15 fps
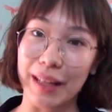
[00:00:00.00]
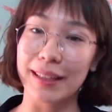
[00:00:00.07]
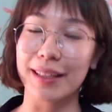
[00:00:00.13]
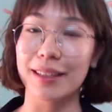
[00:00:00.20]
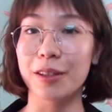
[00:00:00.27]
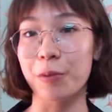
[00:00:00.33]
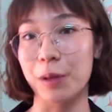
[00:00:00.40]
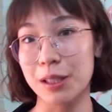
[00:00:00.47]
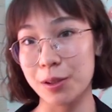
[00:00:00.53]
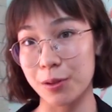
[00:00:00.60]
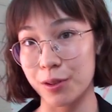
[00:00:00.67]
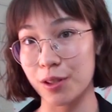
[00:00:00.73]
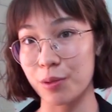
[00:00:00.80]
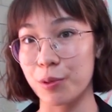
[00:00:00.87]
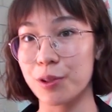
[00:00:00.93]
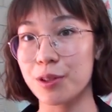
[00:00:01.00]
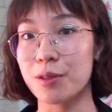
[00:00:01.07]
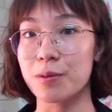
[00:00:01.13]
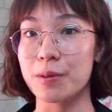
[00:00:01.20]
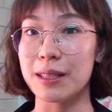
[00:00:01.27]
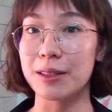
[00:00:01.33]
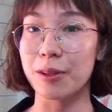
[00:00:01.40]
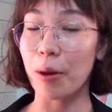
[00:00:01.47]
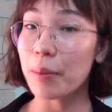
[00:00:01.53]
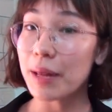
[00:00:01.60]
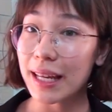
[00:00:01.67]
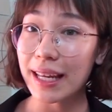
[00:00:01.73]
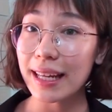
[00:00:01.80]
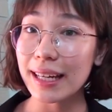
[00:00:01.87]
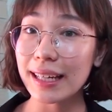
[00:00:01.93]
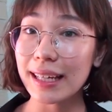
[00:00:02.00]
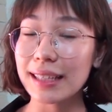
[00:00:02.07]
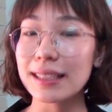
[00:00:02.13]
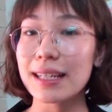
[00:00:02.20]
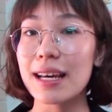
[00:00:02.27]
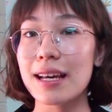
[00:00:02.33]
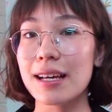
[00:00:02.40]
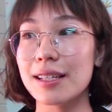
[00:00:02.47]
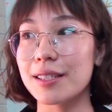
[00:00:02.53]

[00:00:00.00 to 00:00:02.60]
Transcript: that they're the ones who are supposed to be dominating it,